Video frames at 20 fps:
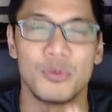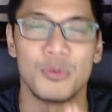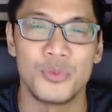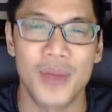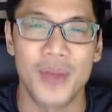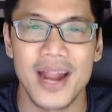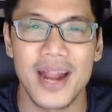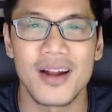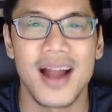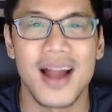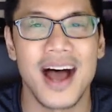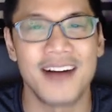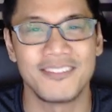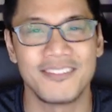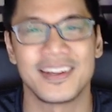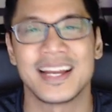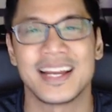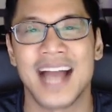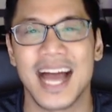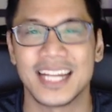rare
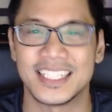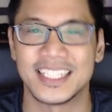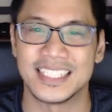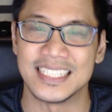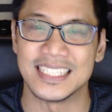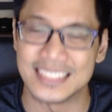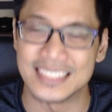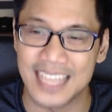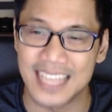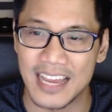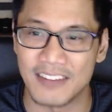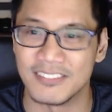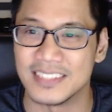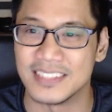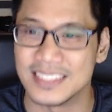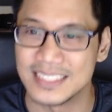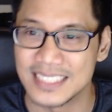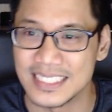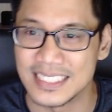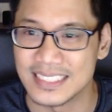Aavegotchis every
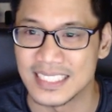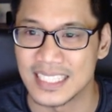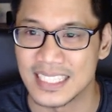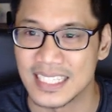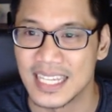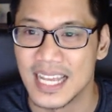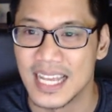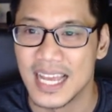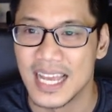season.